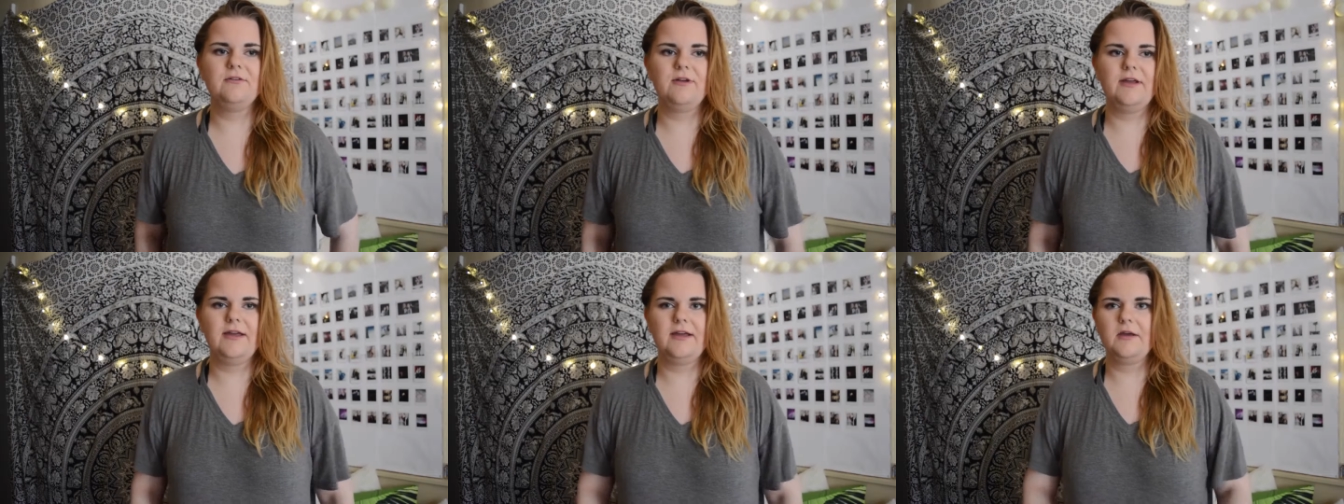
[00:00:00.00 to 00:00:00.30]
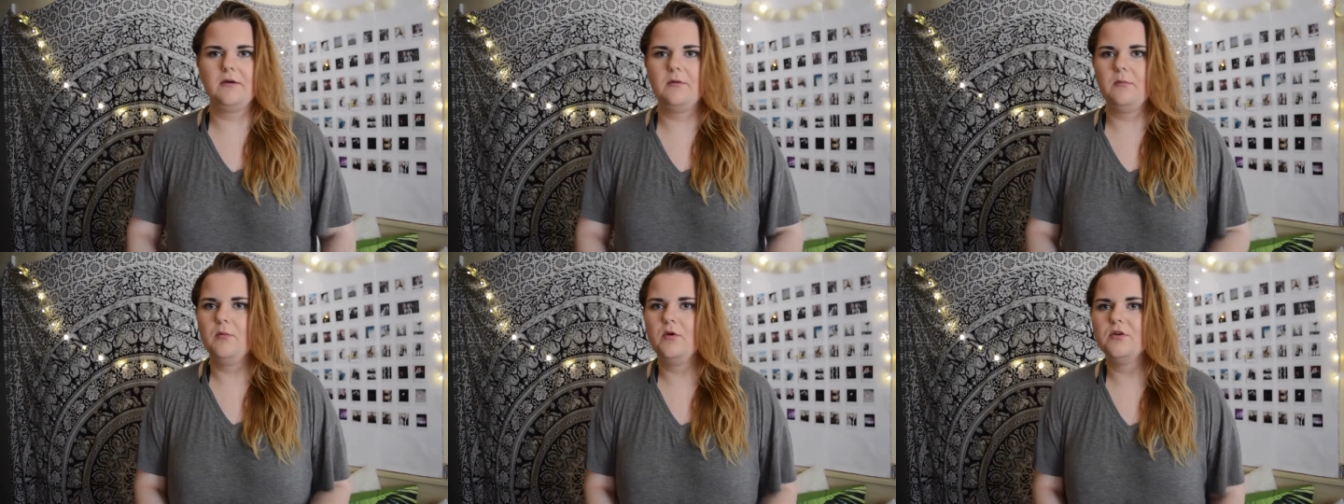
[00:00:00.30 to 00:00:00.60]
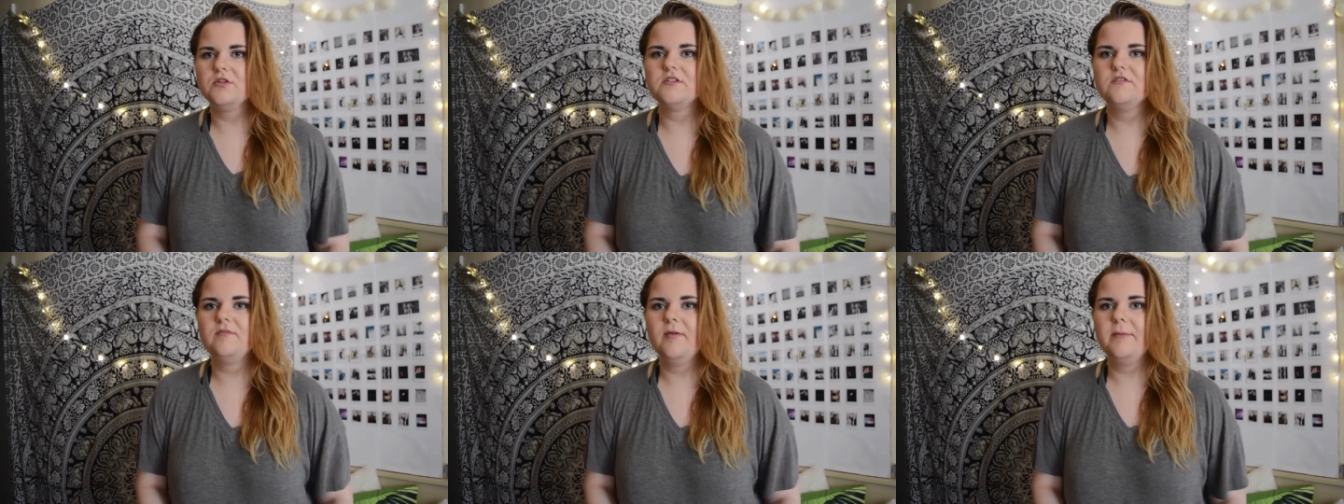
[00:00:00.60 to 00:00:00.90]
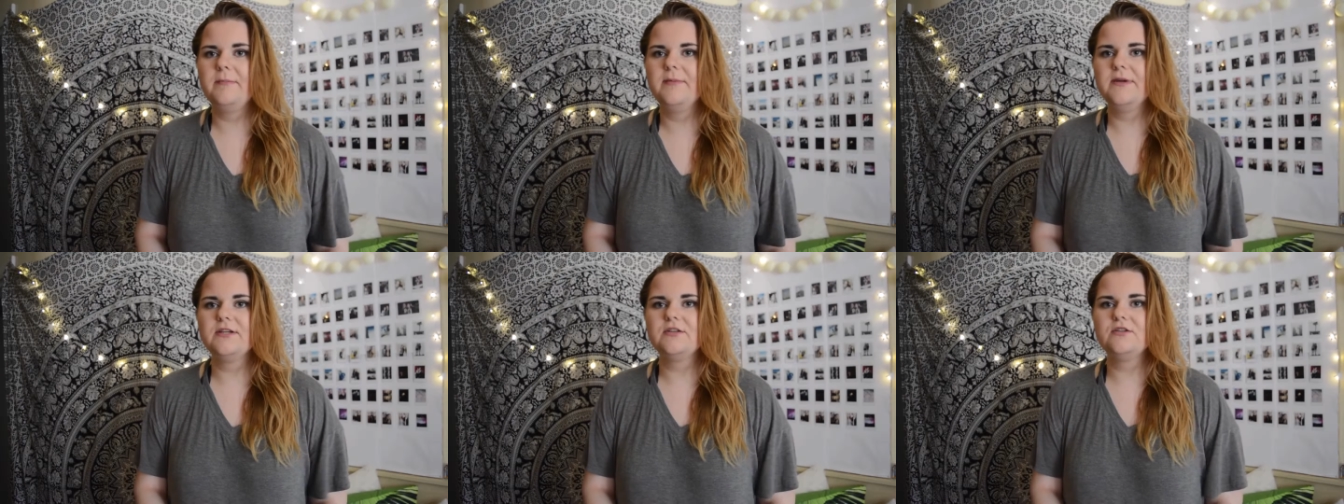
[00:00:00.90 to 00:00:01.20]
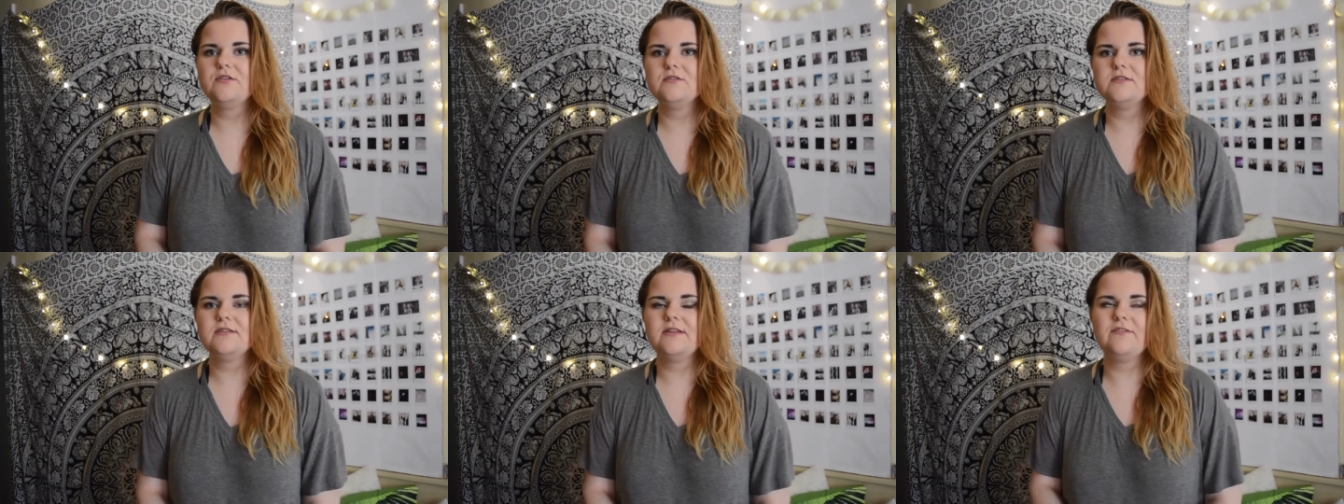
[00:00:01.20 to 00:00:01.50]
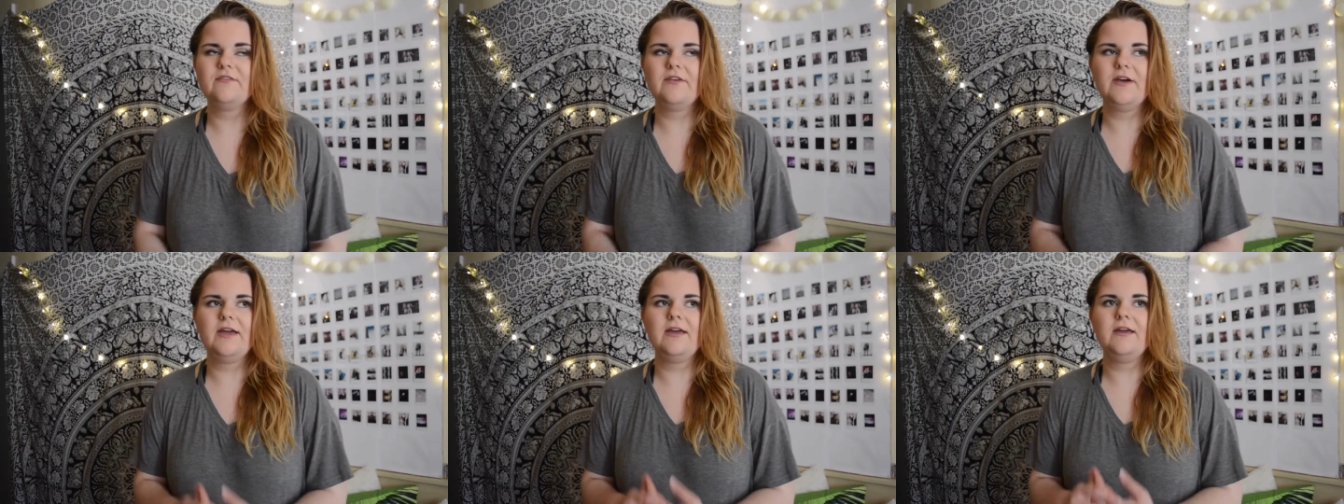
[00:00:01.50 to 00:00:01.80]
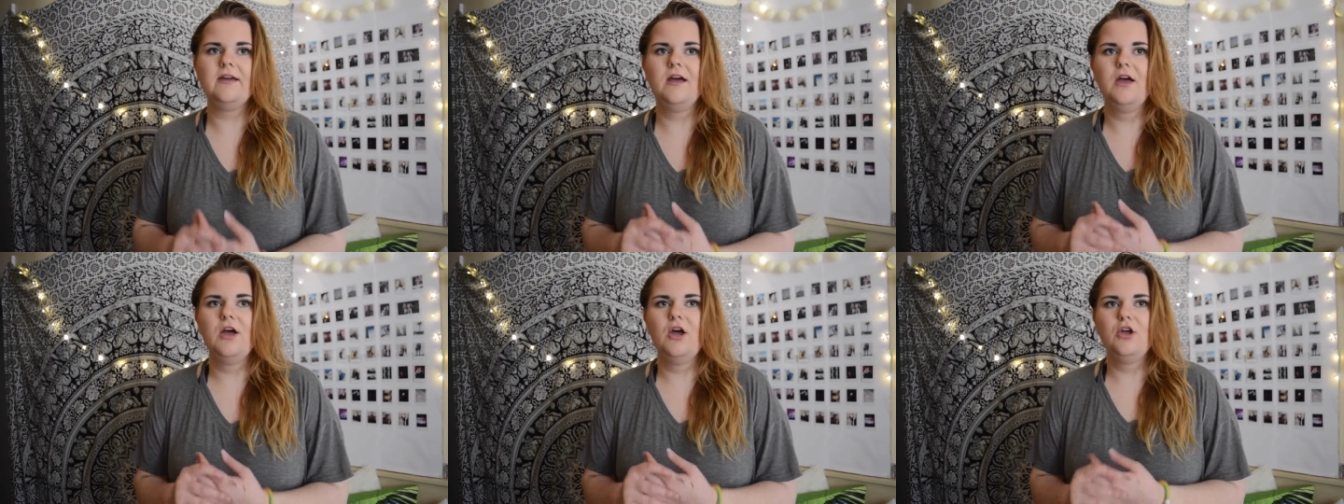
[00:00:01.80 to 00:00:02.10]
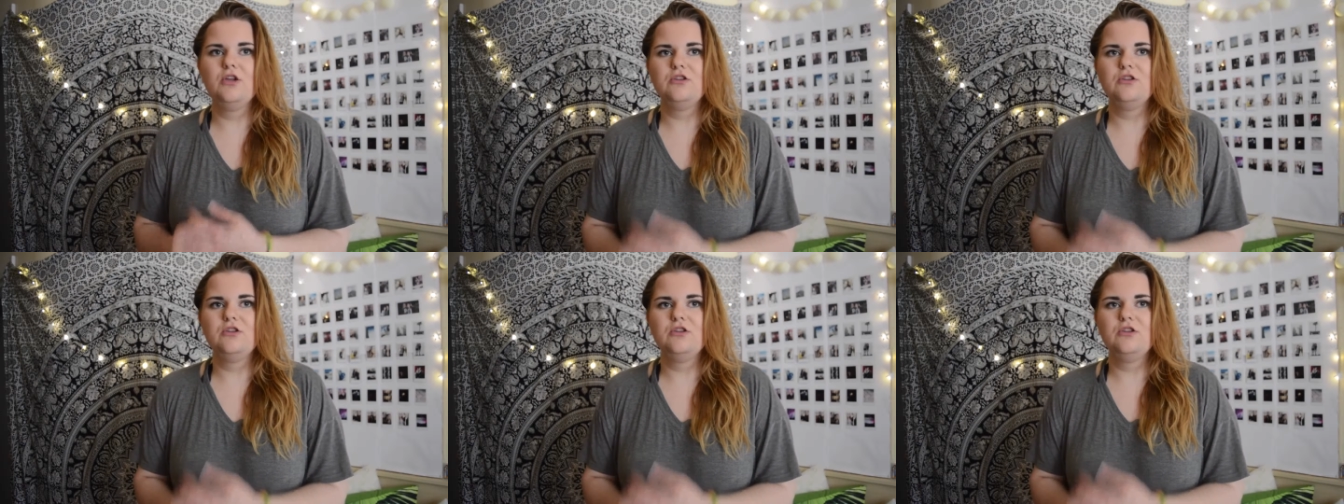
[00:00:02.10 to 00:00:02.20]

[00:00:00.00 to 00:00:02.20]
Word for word: or like most of my pictures and if I